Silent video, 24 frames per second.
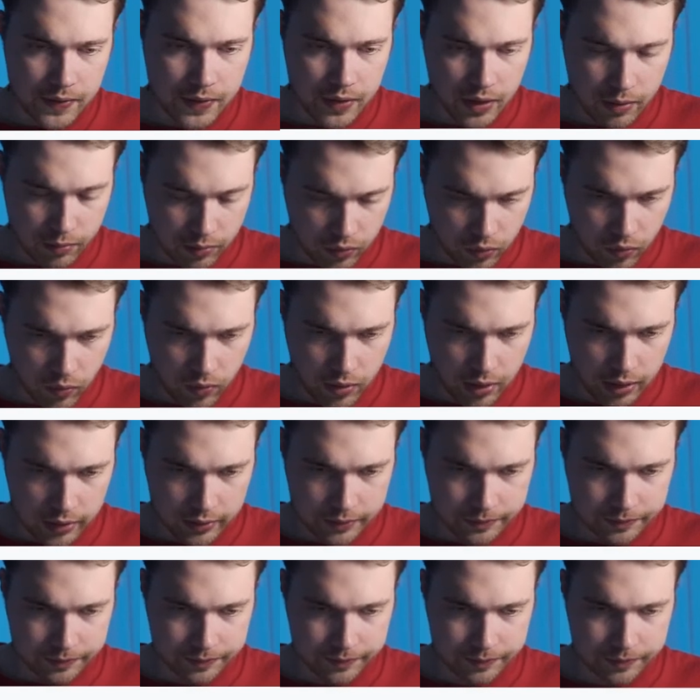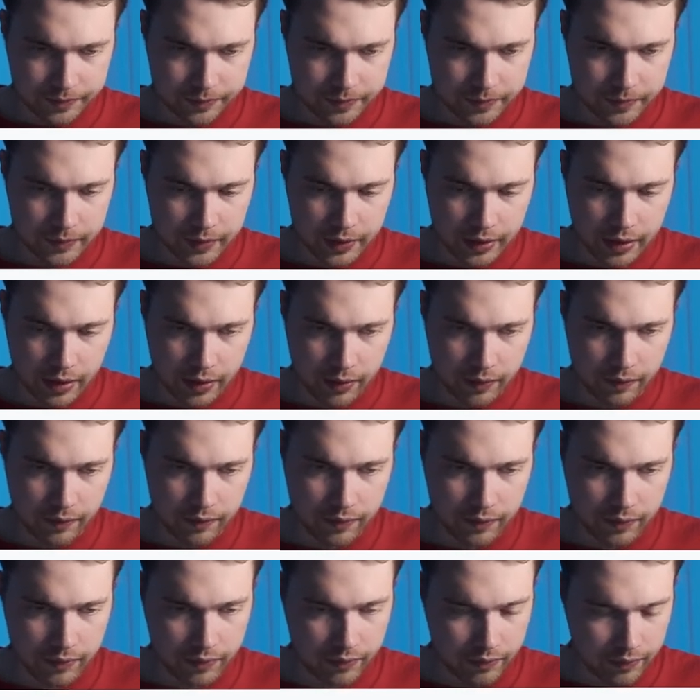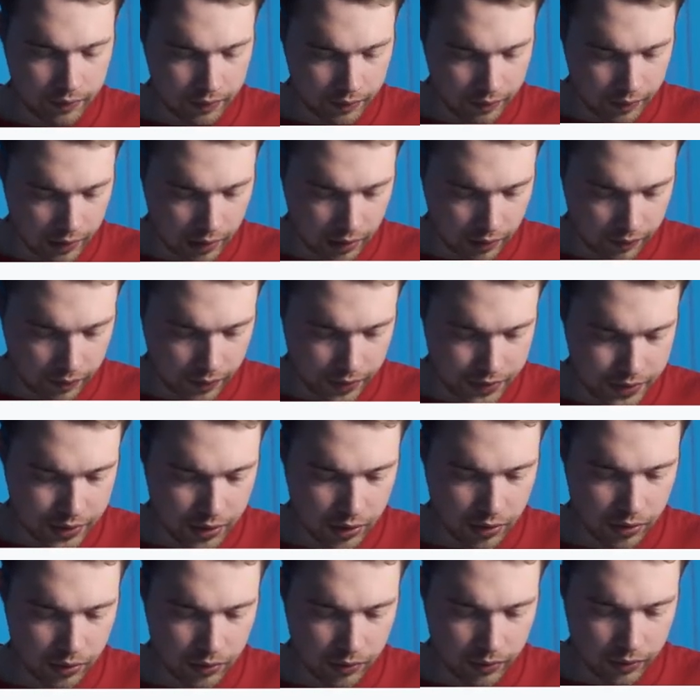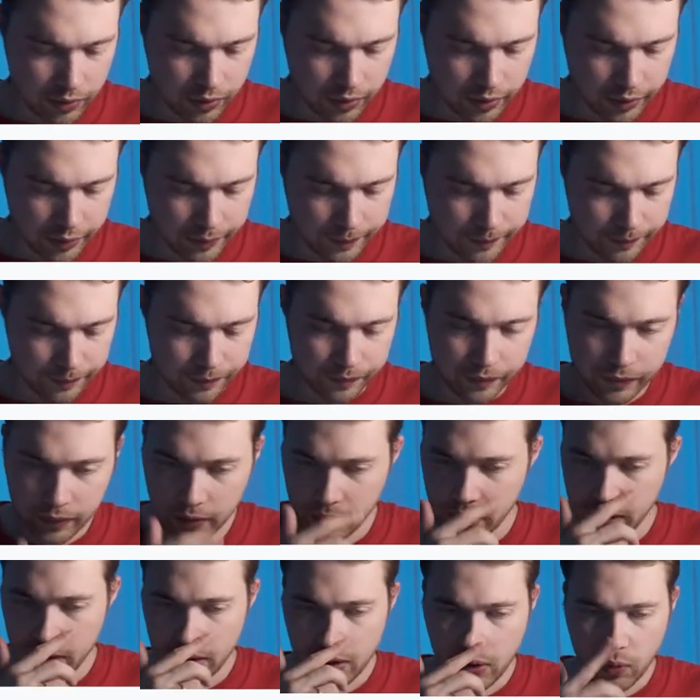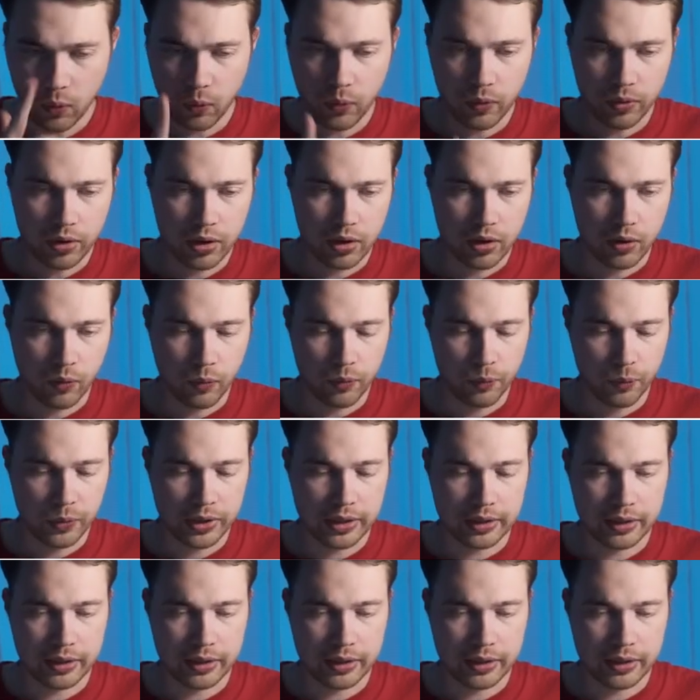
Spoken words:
number one, kind of first thing we can